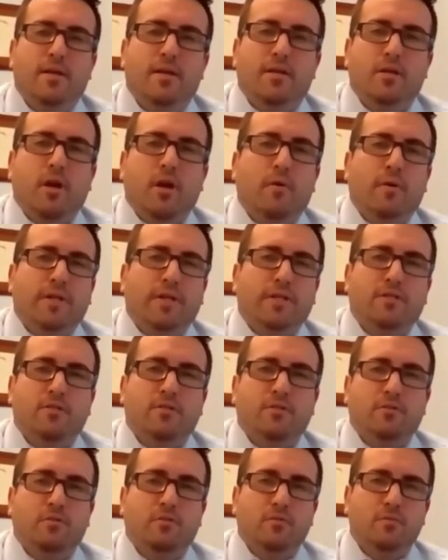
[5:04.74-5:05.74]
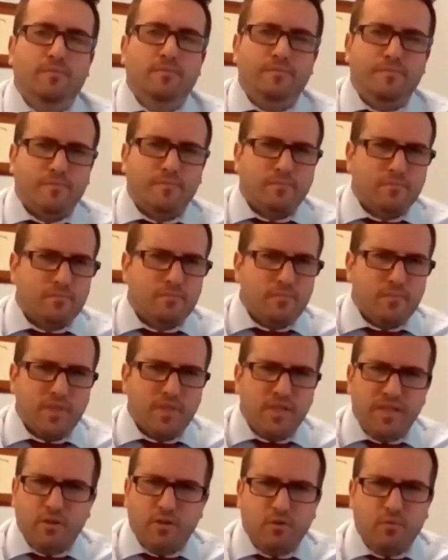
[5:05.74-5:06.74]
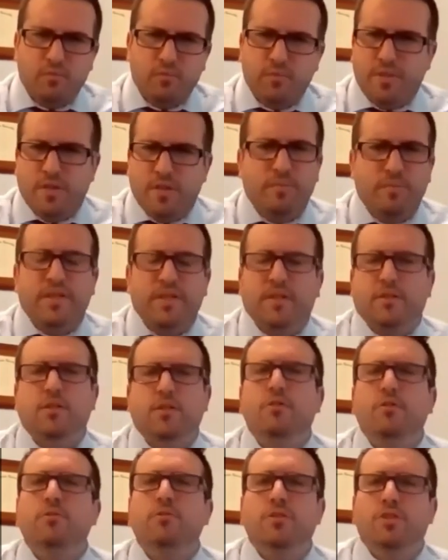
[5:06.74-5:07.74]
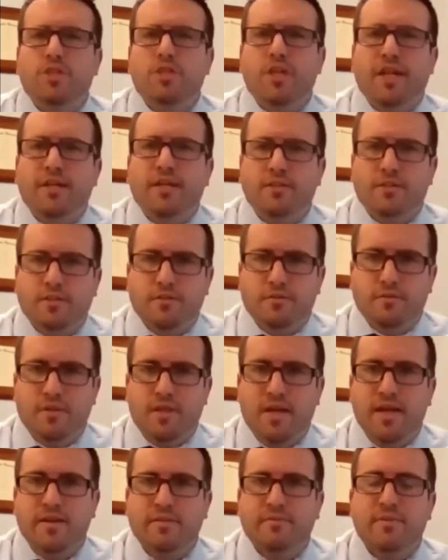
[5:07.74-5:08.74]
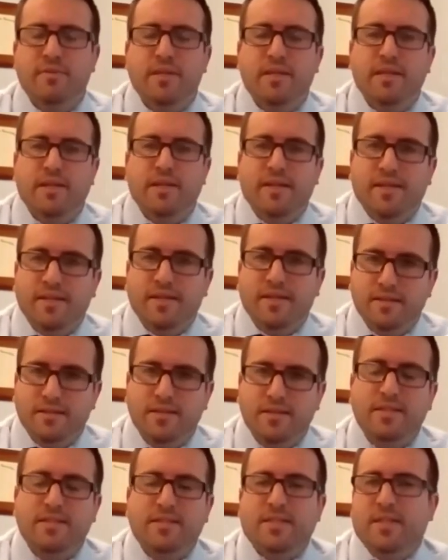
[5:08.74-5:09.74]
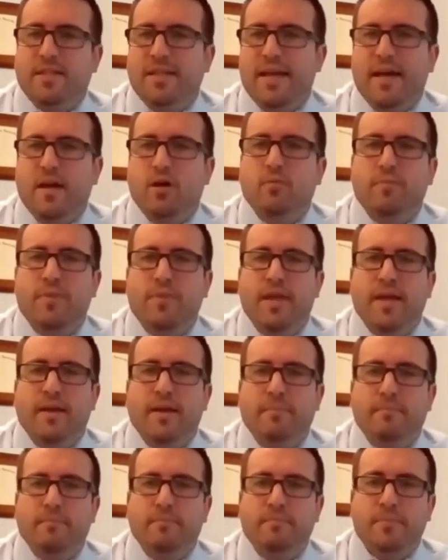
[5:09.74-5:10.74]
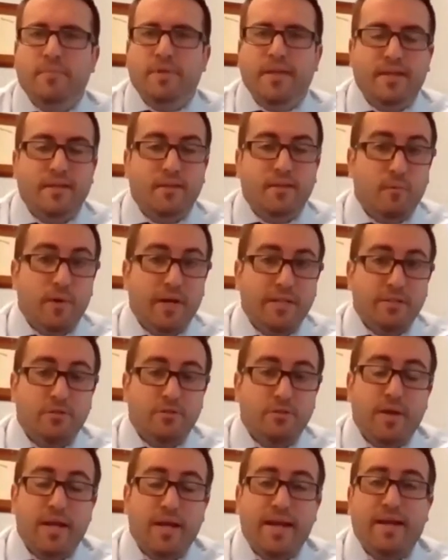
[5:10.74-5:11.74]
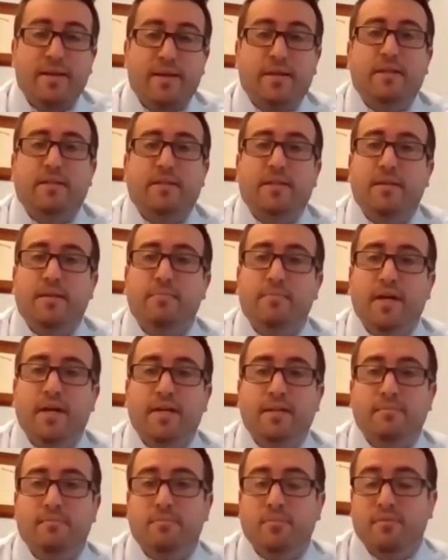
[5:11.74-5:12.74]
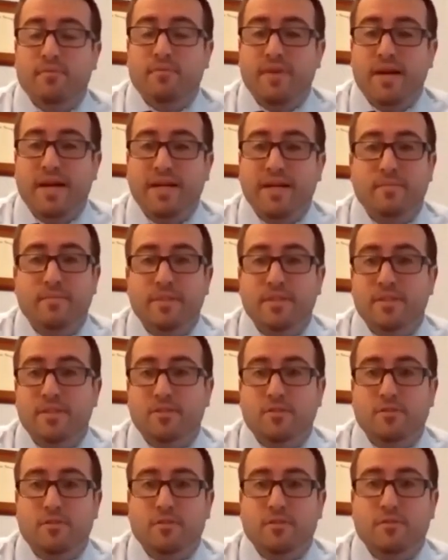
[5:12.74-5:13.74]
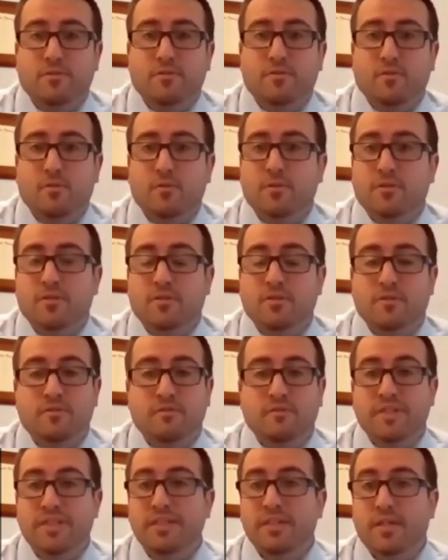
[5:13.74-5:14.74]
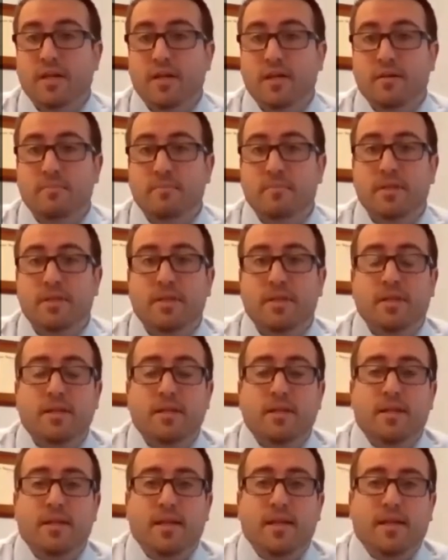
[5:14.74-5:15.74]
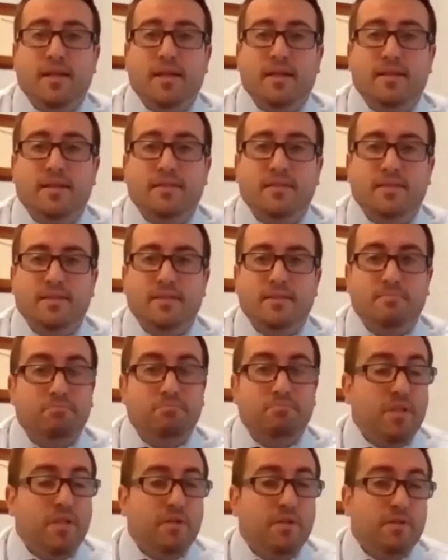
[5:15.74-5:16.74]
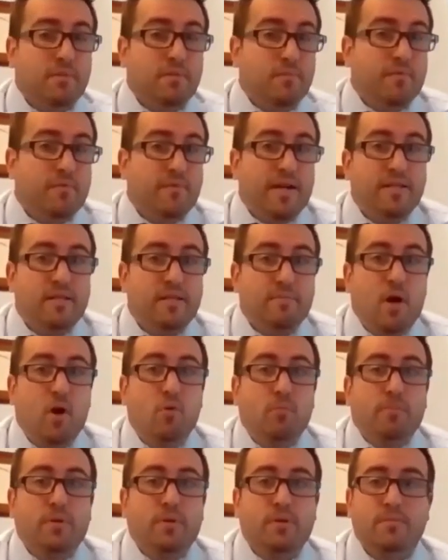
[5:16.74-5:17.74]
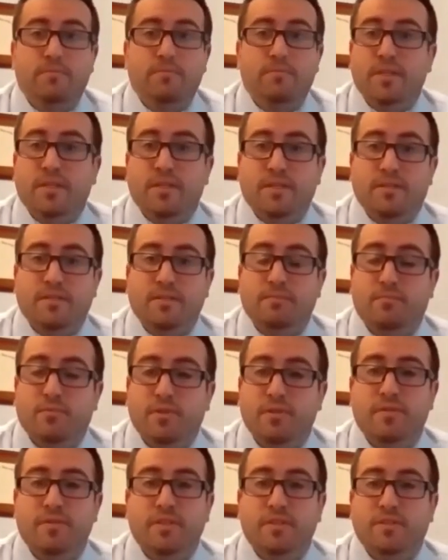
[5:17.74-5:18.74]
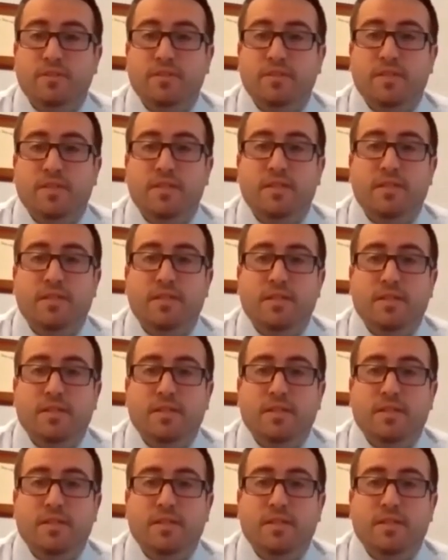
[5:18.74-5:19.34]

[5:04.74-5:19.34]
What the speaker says: going to be a huge change in their life, it at least can help them get on the right track. It might provide them additional sources of income, and it can provide them hope, because previously